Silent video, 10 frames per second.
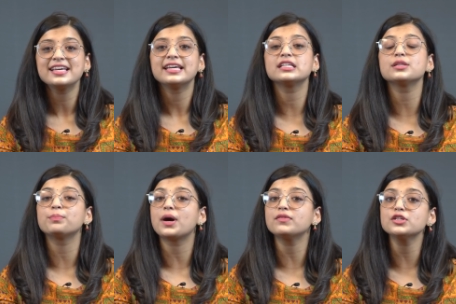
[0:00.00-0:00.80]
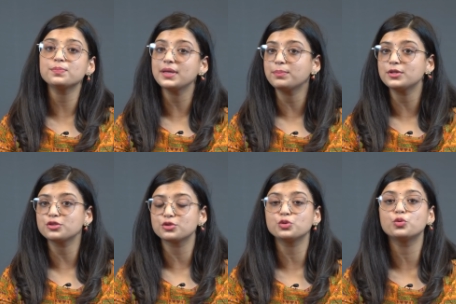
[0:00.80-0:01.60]
it empowers people
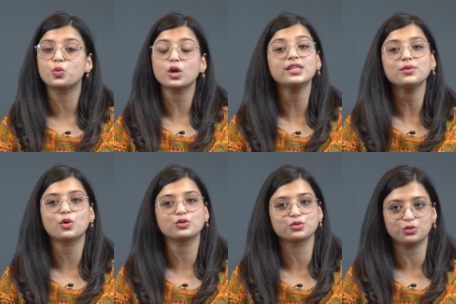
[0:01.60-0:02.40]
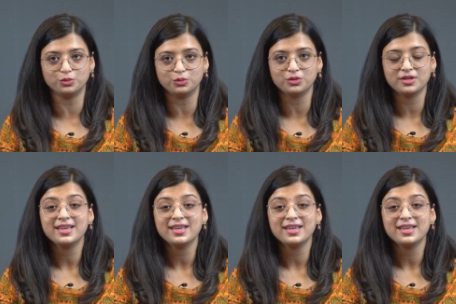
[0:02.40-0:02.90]
to do what they want to do.